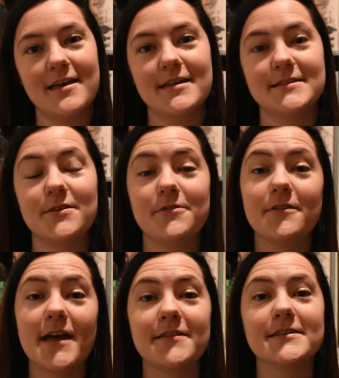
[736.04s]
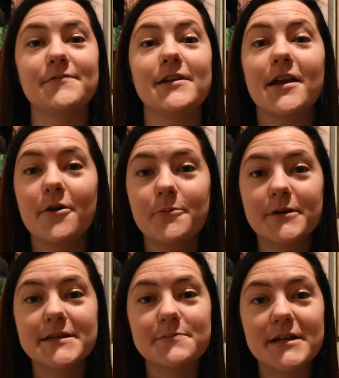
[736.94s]
So if you like this video,
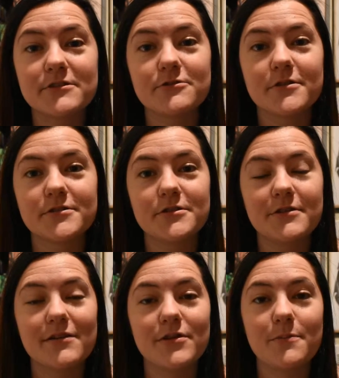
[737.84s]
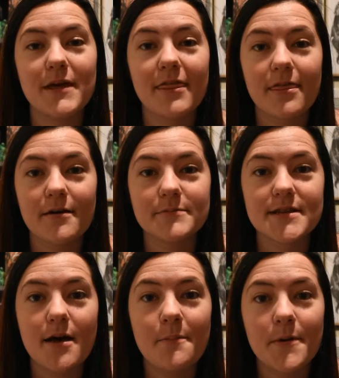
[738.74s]
please make sure to give it a big thumbs
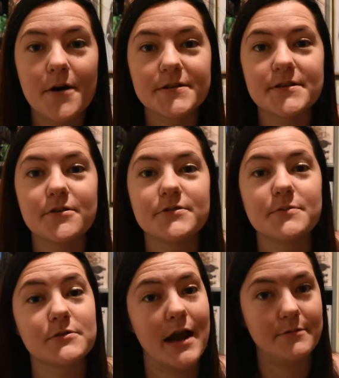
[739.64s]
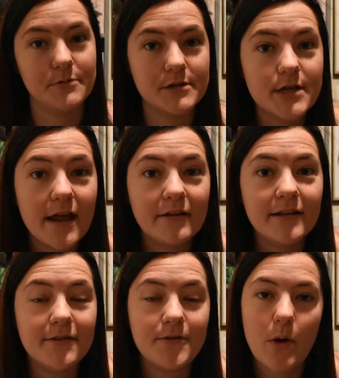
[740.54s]
up. Also, subscribe to my channel
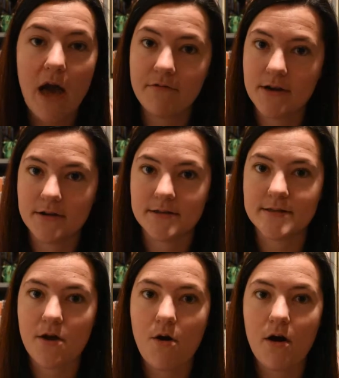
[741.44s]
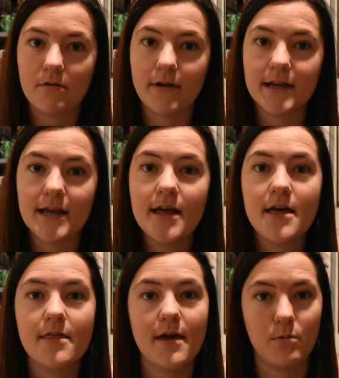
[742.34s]
if you haven't done so already.
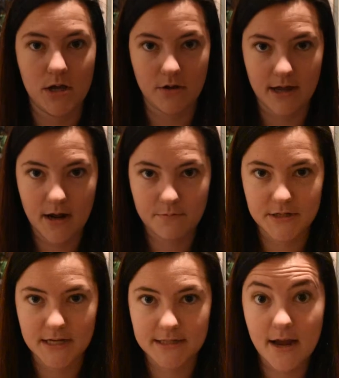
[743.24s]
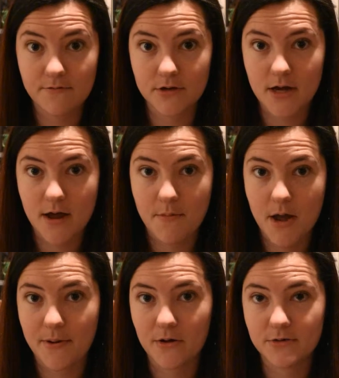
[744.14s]
That way you get updates every time
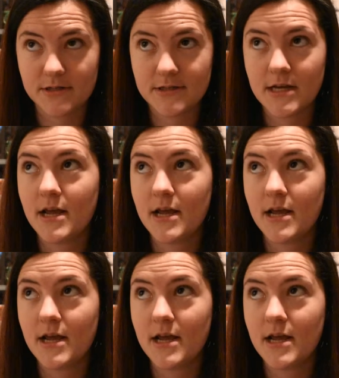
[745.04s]
I post.